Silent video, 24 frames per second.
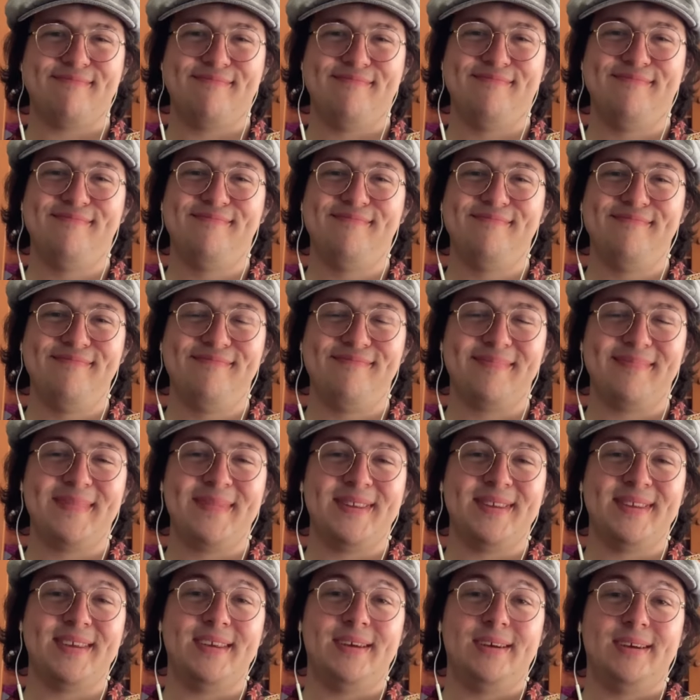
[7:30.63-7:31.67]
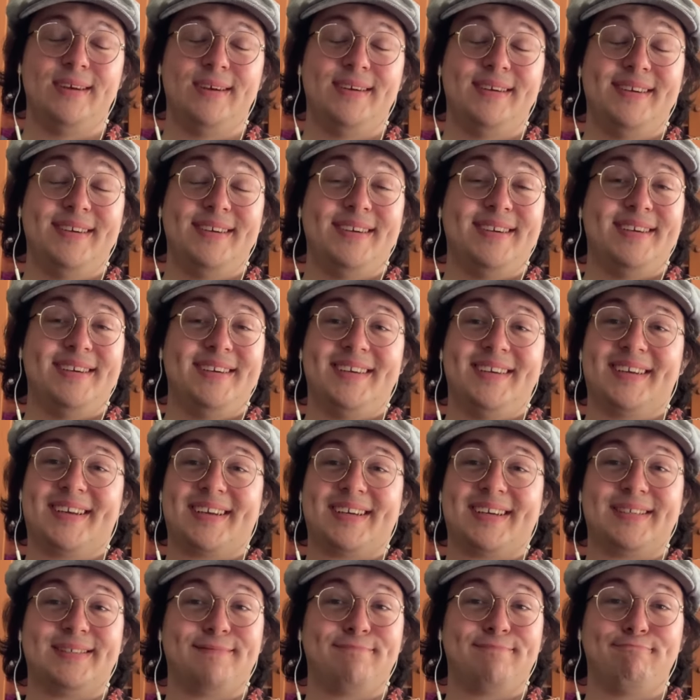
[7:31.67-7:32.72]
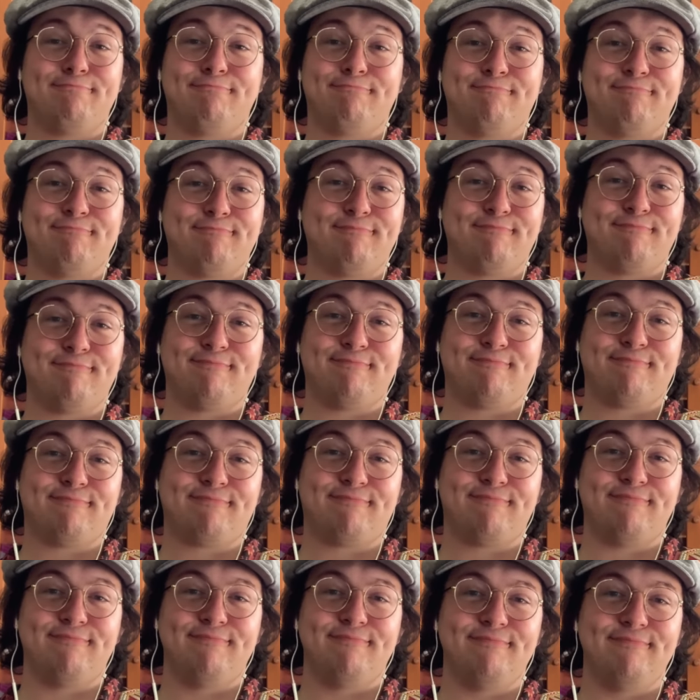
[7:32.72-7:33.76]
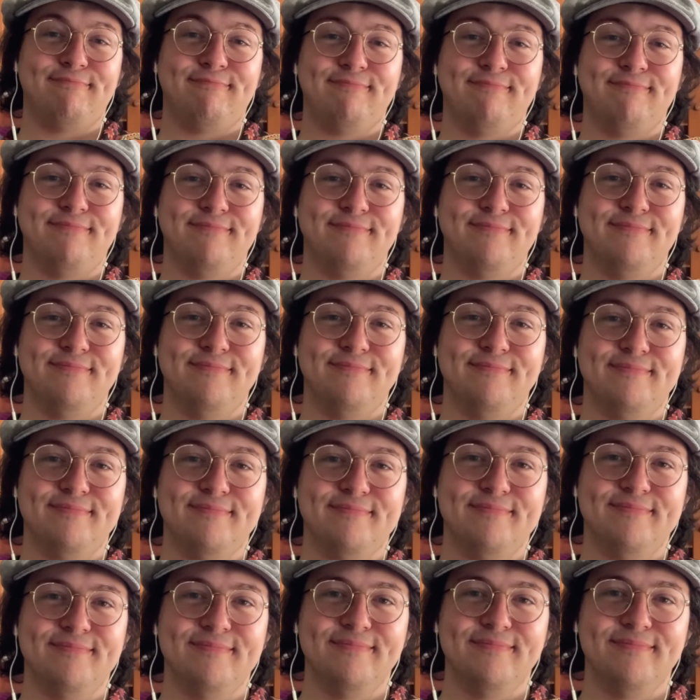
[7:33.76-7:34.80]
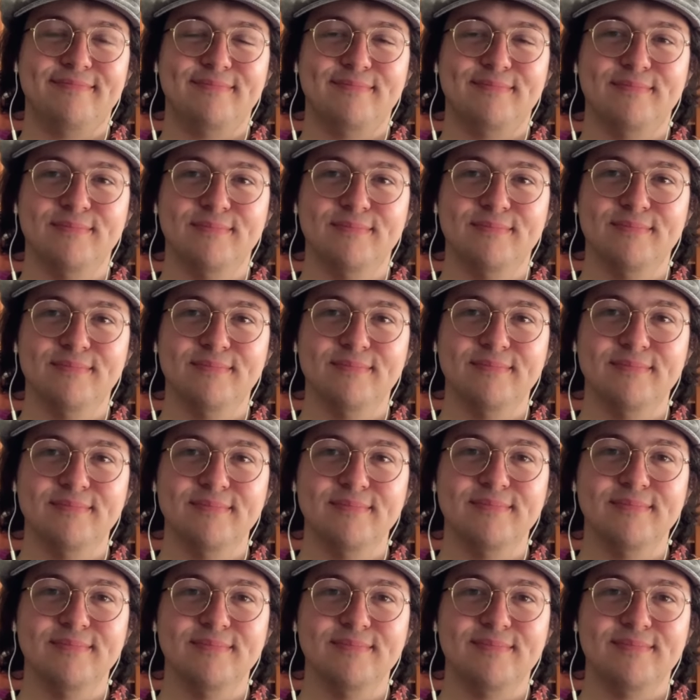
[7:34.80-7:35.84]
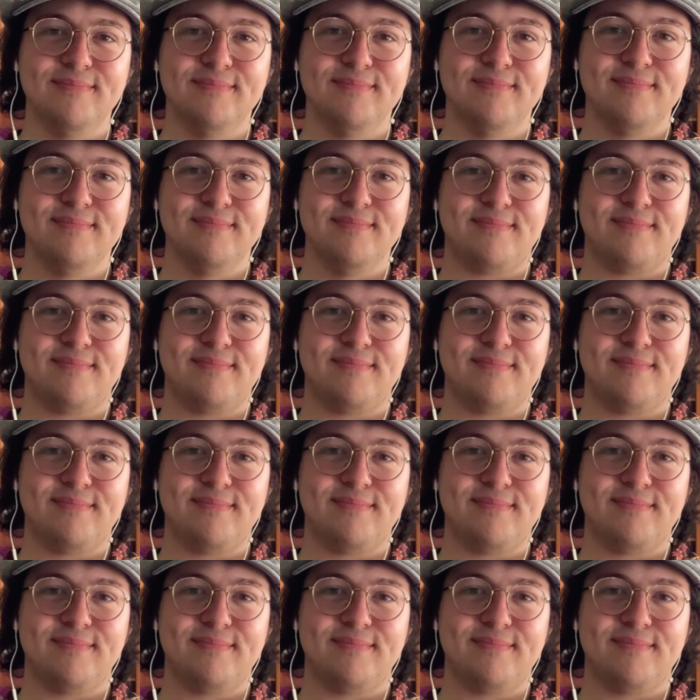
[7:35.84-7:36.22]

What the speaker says: (not speaking)